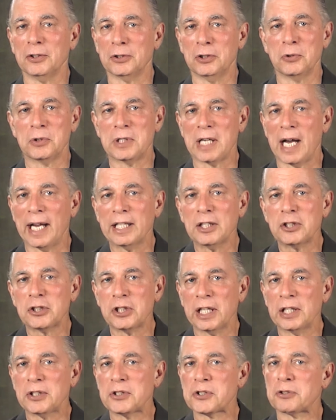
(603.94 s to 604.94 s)
No diet
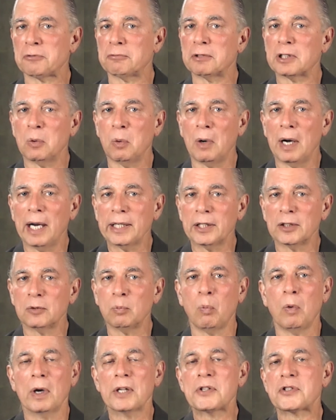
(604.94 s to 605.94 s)
changes are required
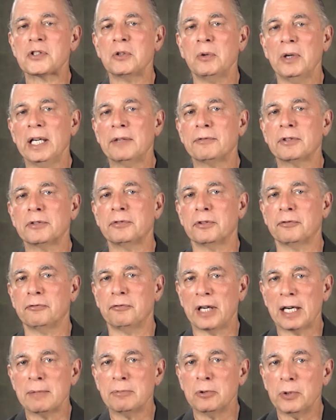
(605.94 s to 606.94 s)
whatsoever for
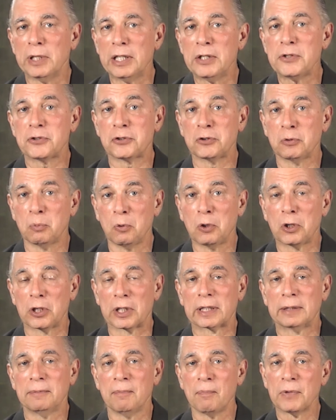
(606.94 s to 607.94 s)
Fibro-Ease to
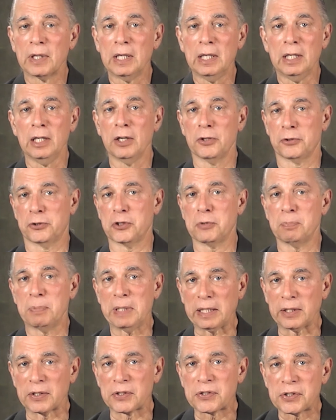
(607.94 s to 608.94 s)
work. Just be
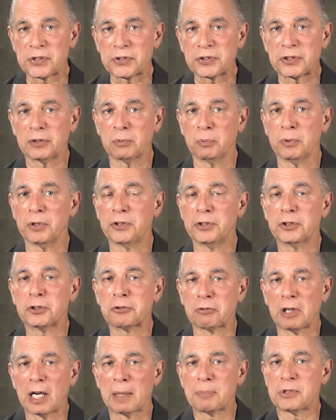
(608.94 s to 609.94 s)
consistent with your
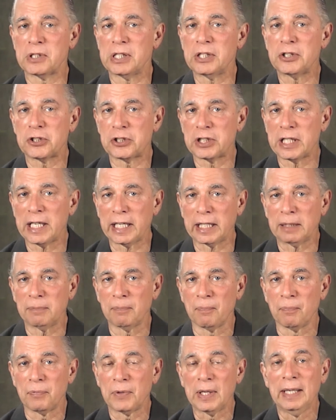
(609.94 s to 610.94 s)
drops each day.
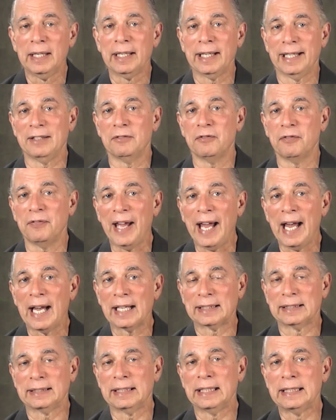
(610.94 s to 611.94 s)
In
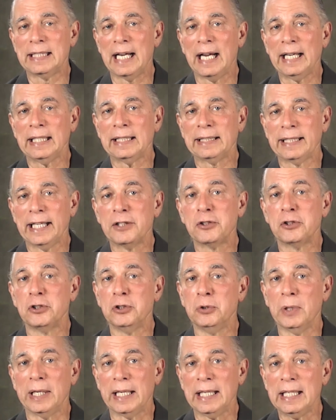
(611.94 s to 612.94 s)
fact, the diet that
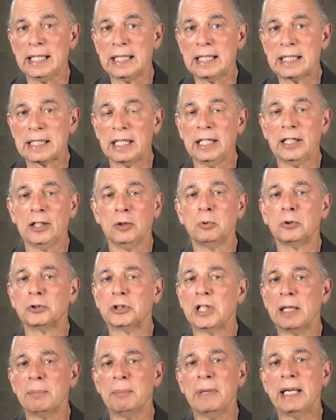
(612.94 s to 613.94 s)
you eat will
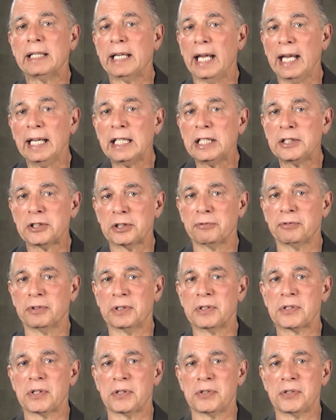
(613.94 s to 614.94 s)
not make any
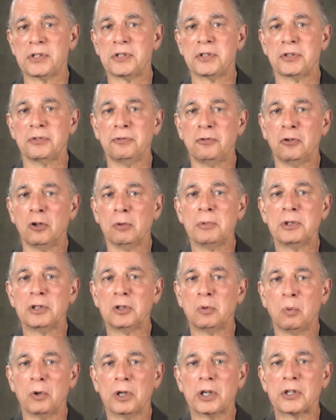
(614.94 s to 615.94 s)
difference since the formula
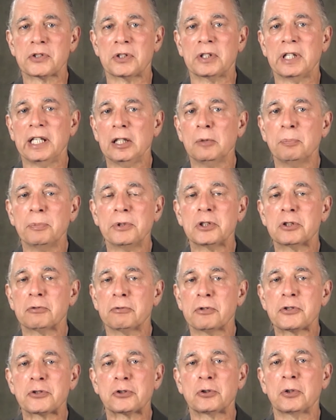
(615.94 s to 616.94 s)
works on helping to
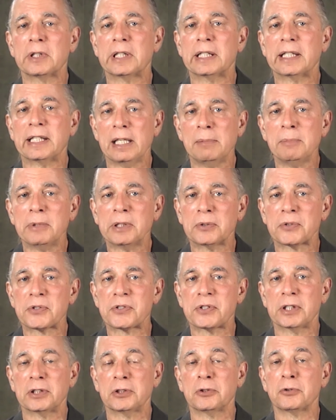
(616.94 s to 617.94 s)
restore the chemical
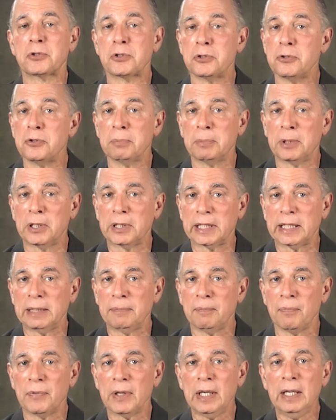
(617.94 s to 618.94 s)
signal to the
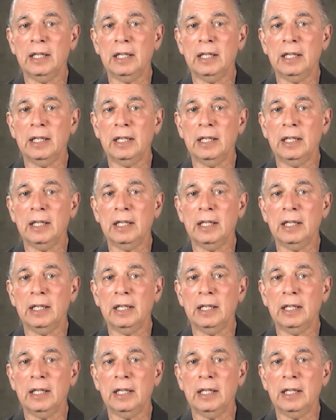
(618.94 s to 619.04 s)
body